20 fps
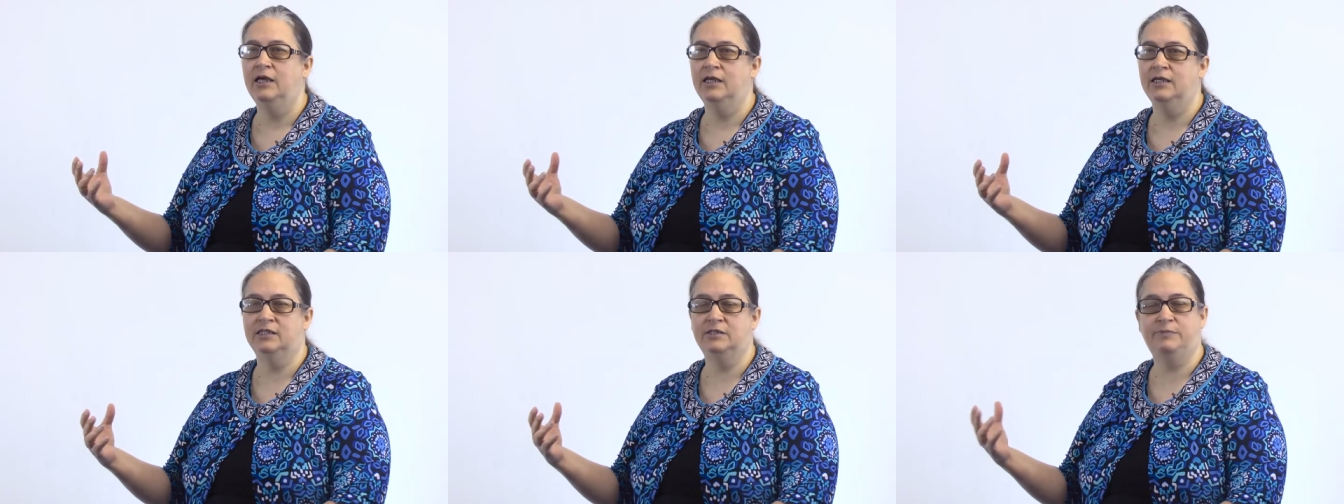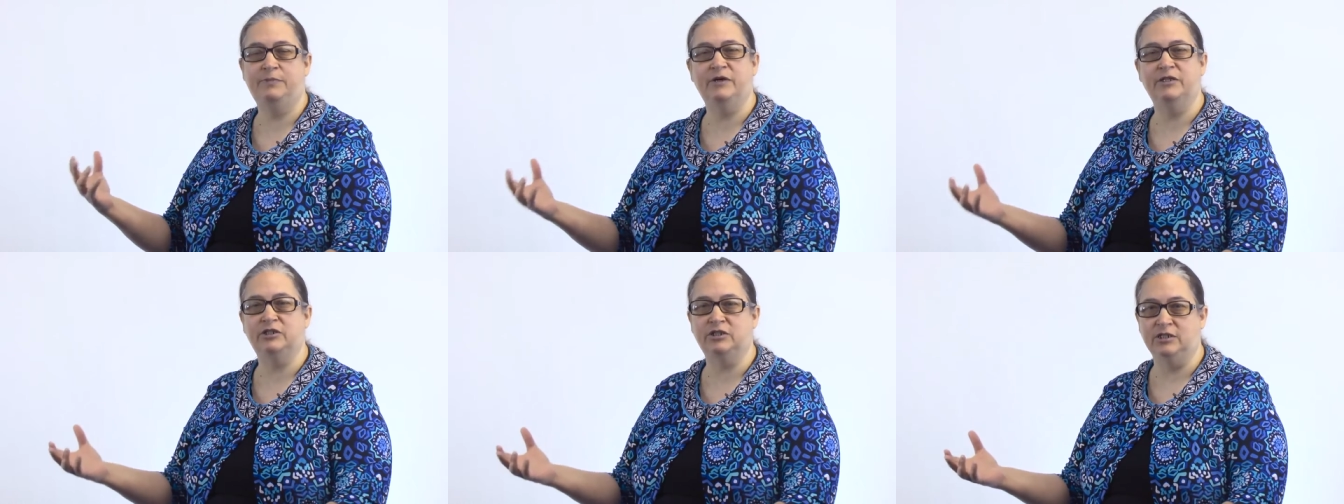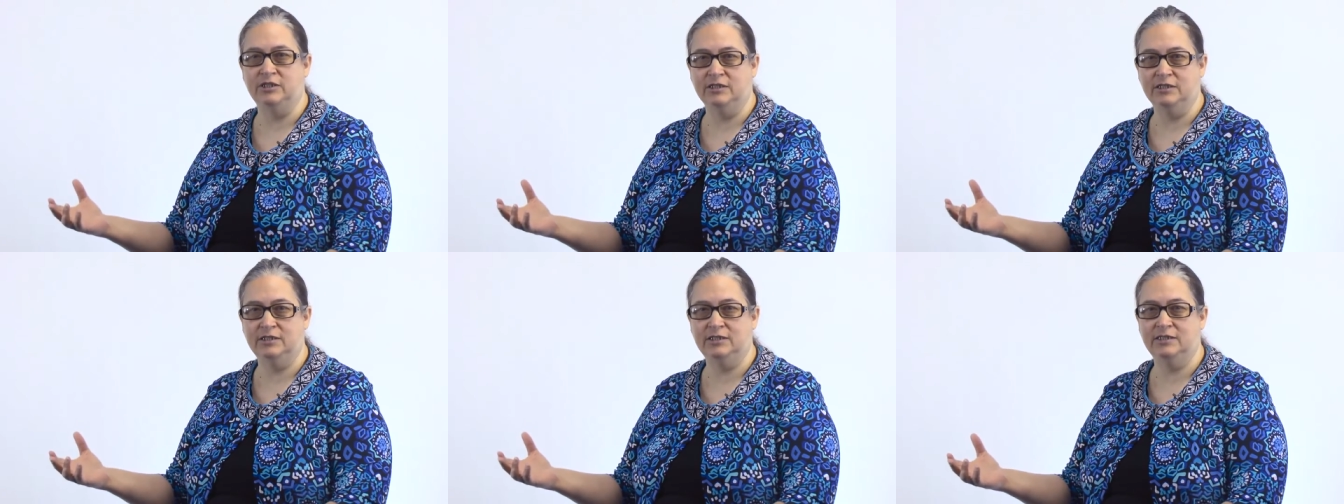a
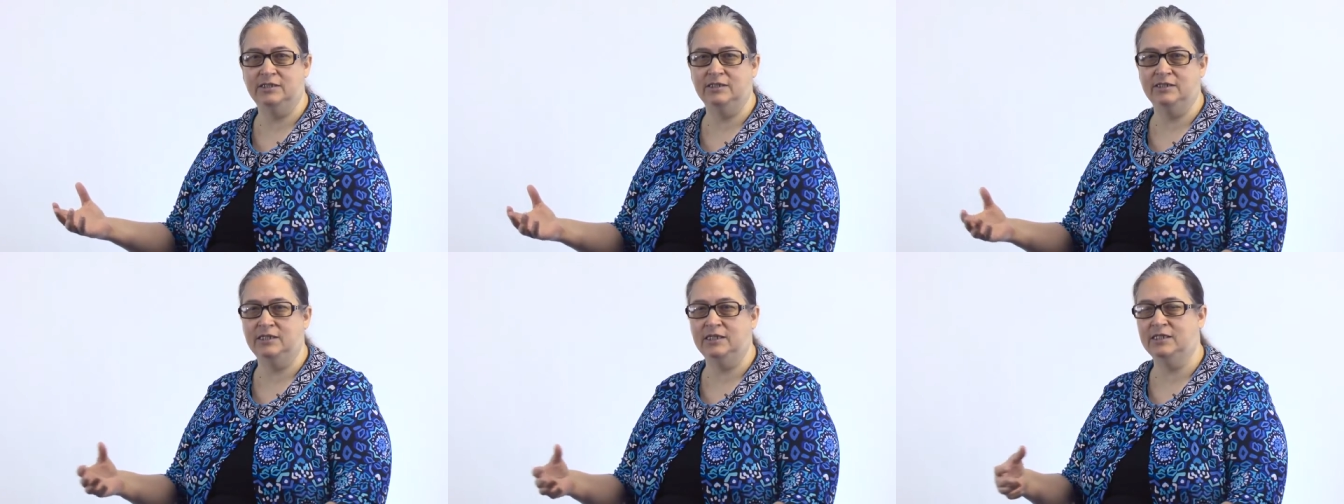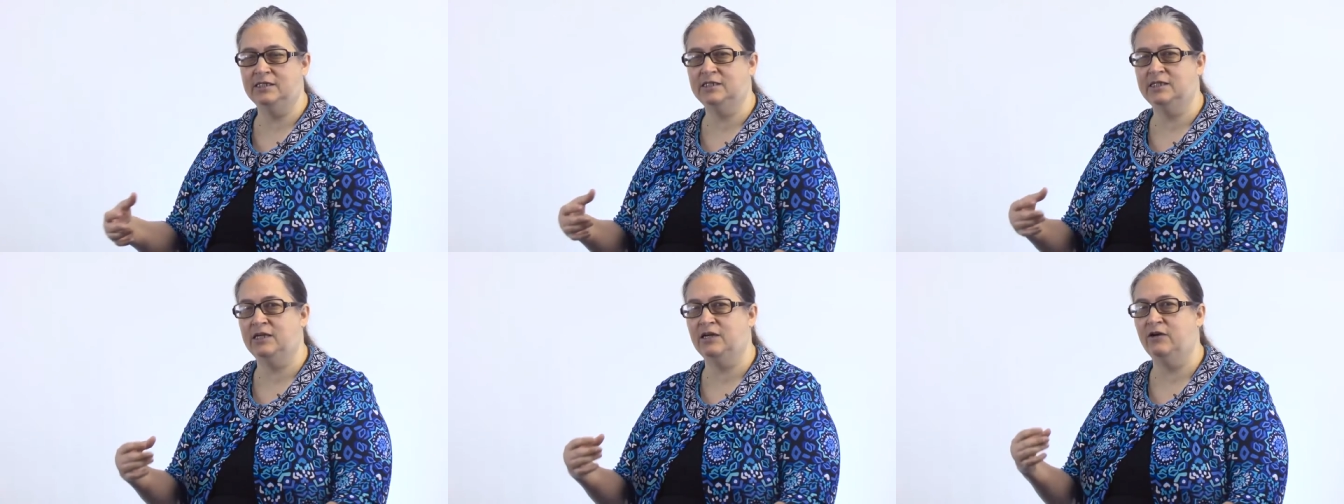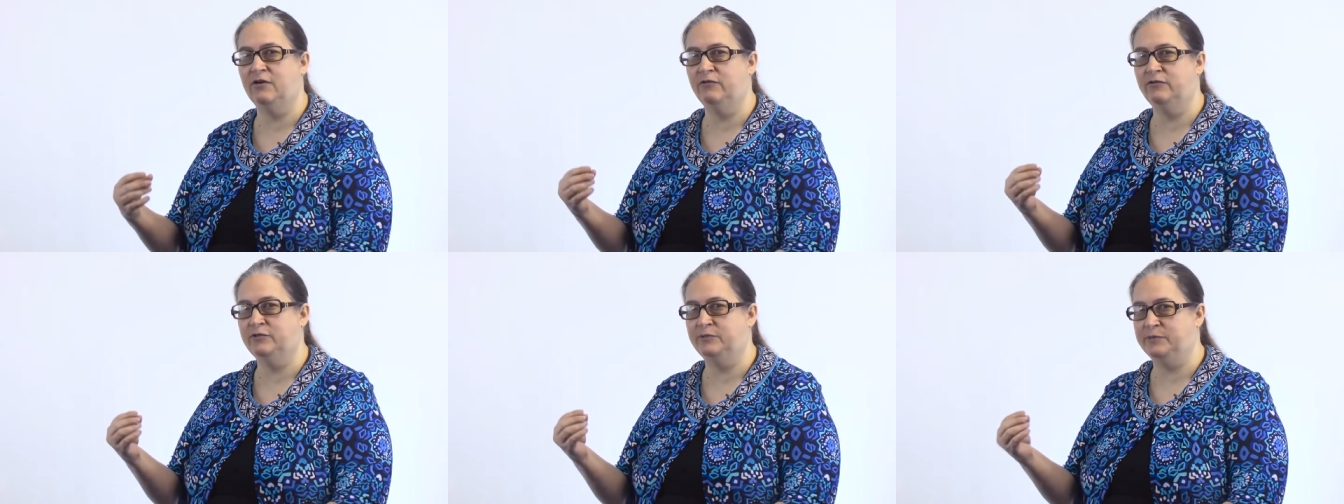specialist that takes
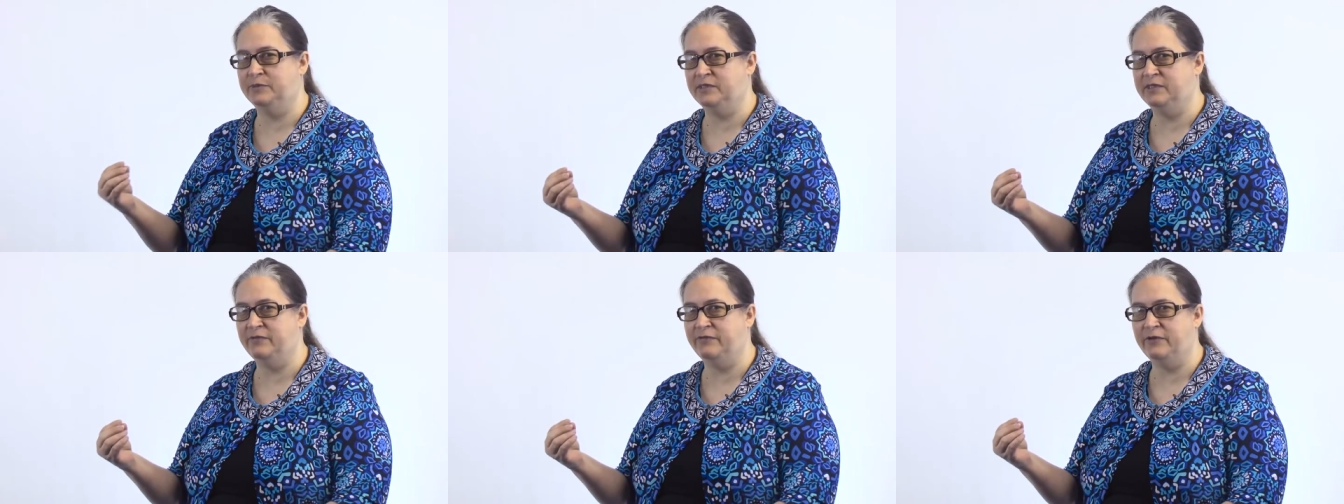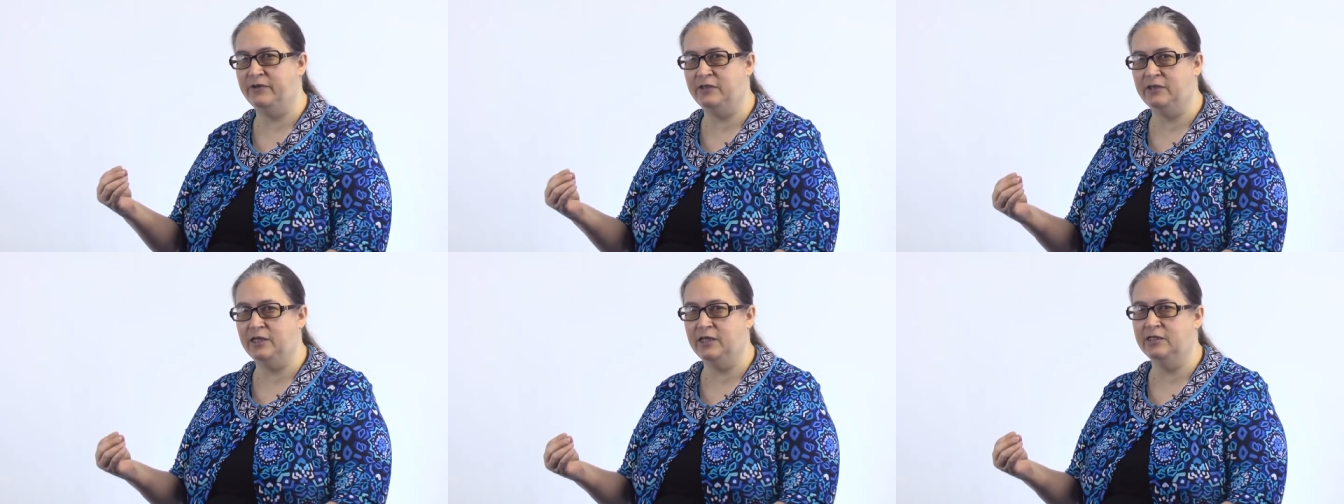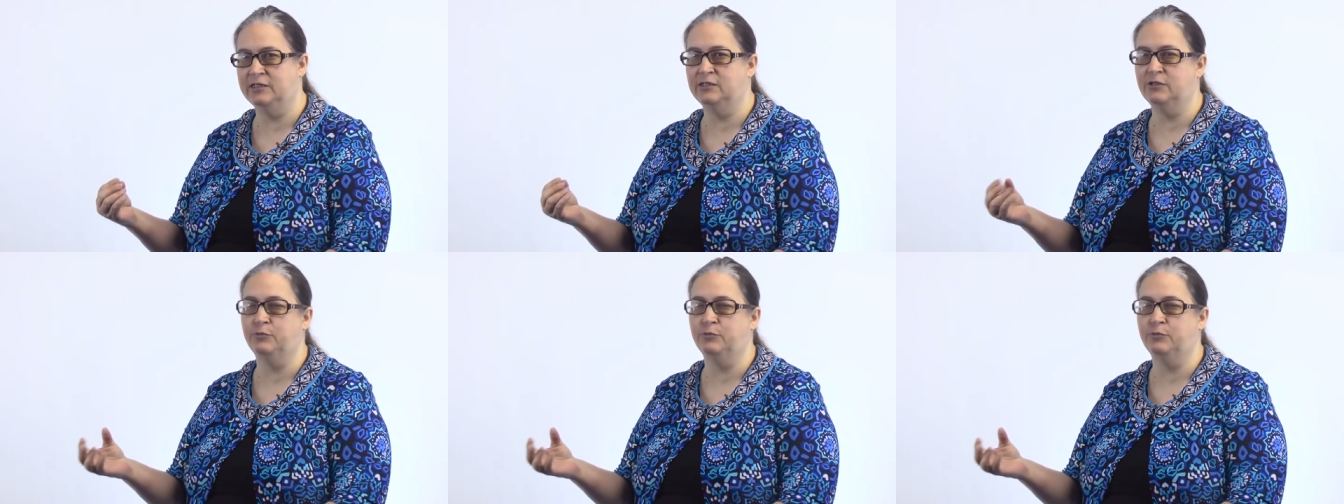care of specific things.